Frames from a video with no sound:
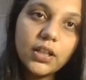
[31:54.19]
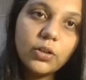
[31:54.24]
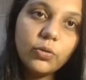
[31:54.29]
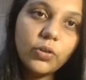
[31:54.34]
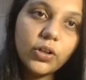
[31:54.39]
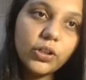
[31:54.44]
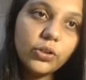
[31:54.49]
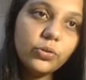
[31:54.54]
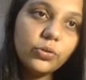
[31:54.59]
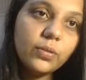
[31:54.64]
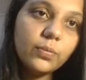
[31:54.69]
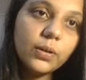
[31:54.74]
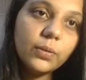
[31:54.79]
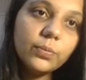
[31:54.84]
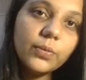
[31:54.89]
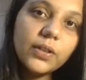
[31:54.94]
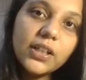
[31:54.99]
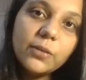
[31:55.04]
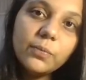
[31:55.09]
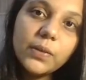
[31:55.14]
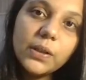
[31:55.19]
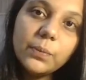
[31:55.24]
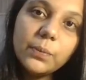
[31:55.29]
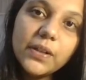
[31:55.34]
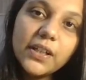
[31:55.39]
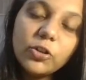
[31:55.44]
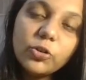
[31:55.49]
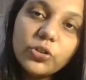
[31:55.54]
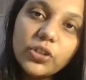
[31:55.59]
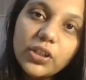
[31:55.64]
What you remember in
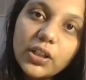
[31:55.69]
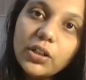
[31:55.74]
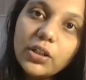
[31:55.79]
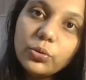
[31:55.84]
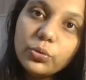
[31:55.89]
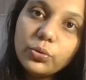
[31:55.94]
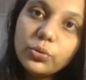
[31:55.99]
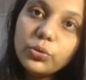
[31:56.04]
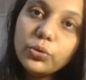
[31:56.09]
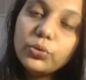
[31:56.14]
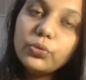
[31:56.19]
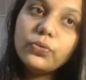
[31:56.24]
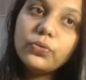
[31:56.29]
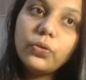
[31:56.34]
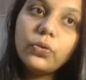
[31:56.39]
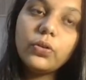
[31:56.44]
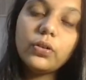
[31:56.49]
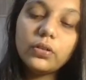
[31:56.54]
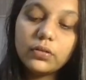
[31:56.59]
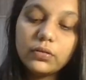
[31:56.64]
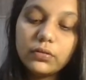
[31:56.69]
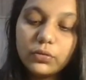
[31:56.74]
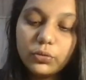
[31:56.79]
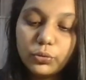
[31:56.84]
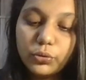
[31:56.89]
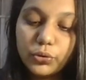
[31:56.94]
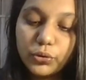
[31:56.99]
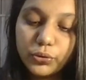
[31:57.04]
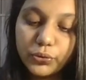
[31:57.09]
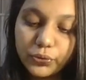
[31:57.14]
PbNO3? 2 to 4,
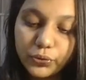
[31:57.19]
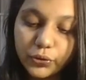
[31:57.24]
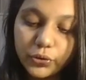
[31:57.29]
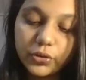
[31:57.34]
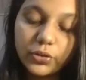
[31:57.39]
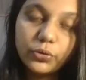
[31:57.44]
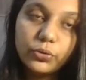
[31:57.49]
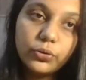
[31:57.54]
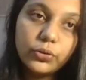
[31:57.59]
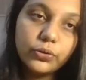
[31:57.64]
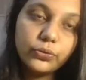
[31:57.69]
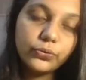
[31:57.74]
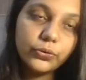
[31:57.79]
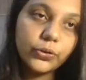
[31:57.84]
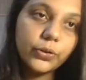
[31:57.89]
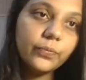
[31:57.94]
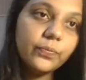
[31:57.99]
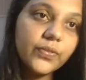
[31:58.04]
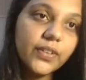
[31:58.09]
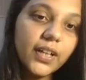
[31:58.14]
2 to 4, 2 to 4.